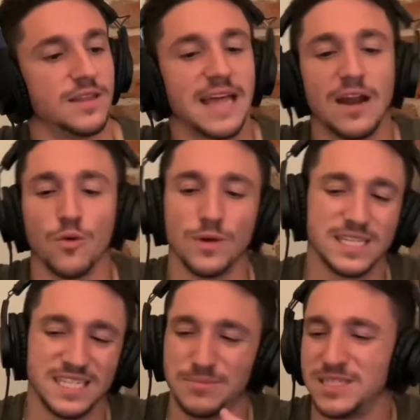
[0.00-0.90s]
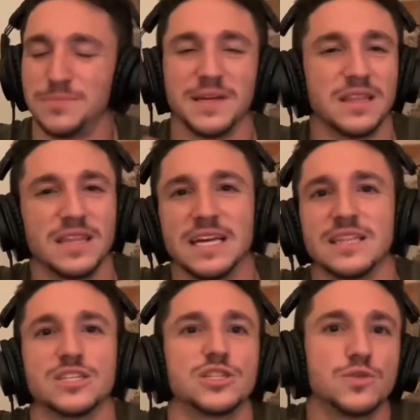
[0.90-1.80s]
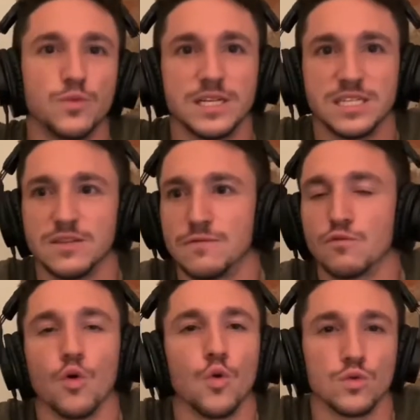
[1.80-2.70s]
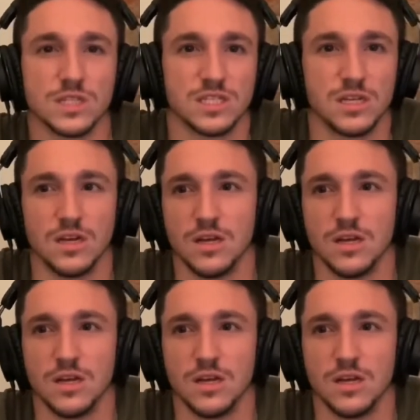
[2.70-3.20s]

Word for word: That always seems to be a thing. This twist of roles,